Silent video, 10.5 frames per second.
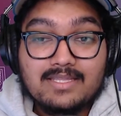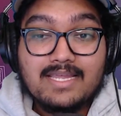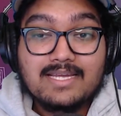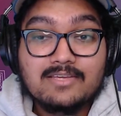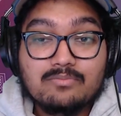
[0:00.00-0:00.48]

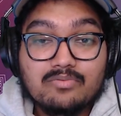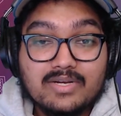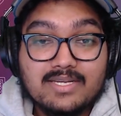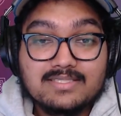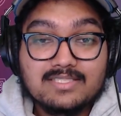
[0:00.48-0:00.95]
that could
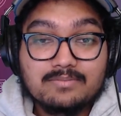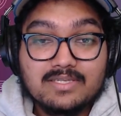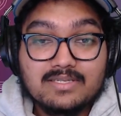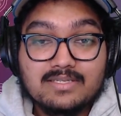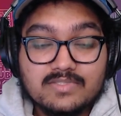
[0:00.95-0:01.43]
bring some
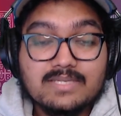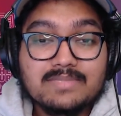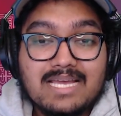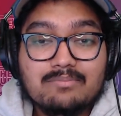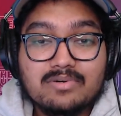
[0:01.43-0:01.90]

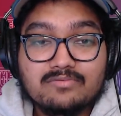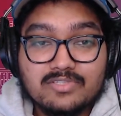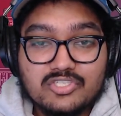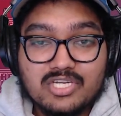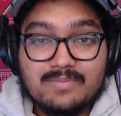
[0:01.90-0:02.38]
type of
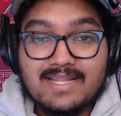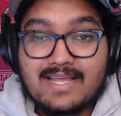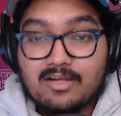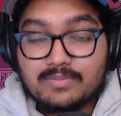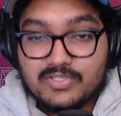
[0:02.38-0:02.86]
legitimate
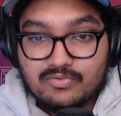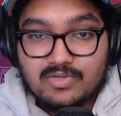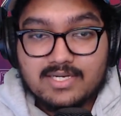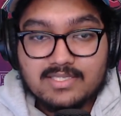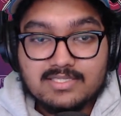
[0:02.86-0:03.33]
help
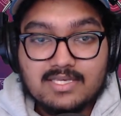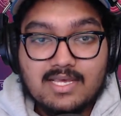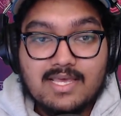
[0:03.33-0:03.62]
to us,